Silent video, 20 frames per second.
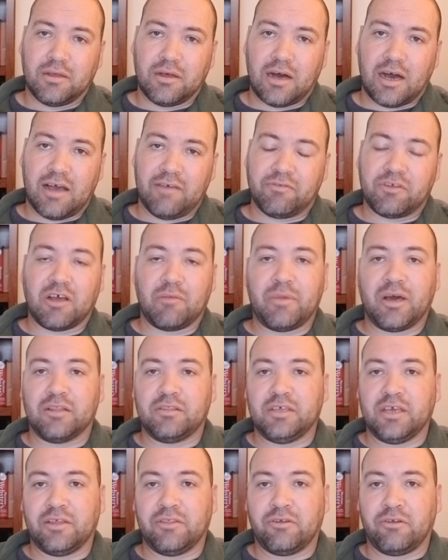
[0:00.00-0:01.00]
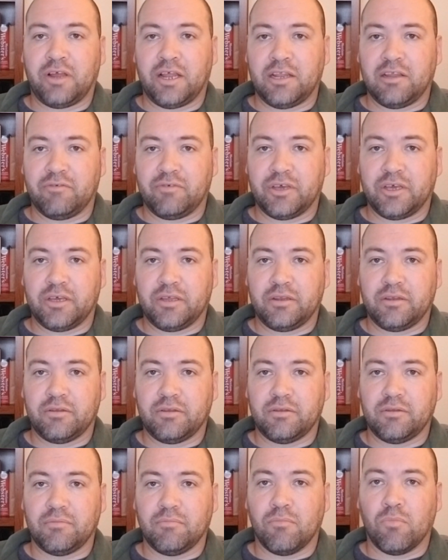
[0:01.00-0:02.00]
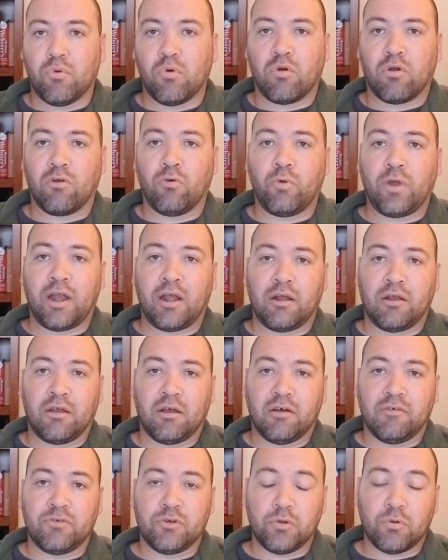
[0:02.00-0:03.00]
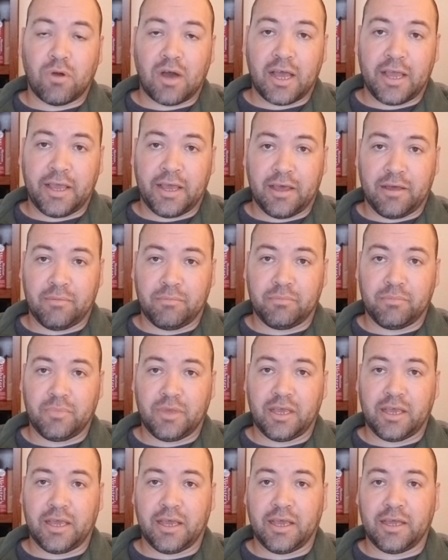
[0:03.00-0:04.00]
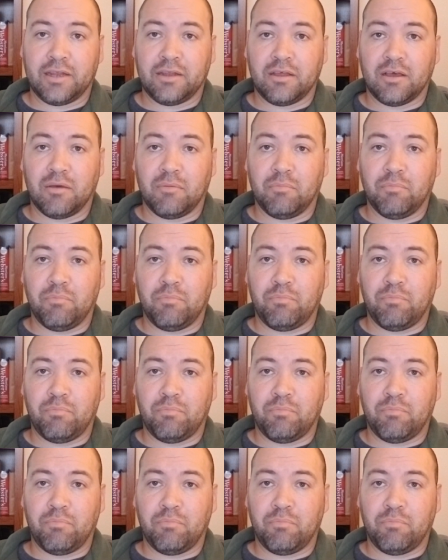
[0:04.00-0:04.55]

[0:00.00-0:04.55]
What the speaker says: I've come out the other end of it more aware of who I am and a